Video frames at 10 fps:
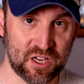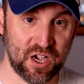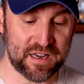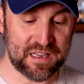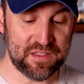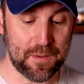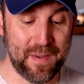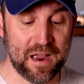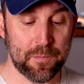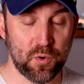cutting the
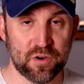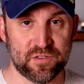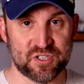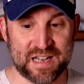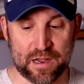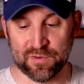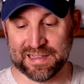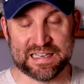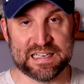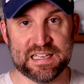backboard. There's not
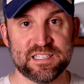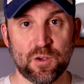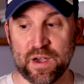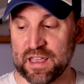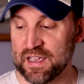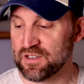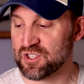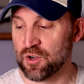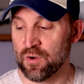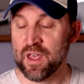really an easy way in,
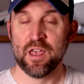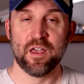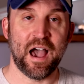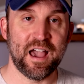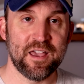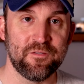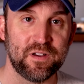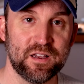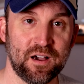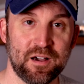so I
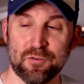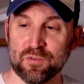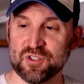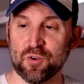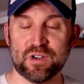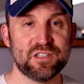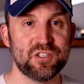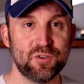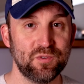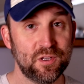have resorted
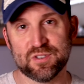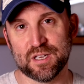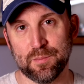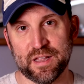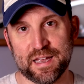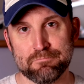to using a blade.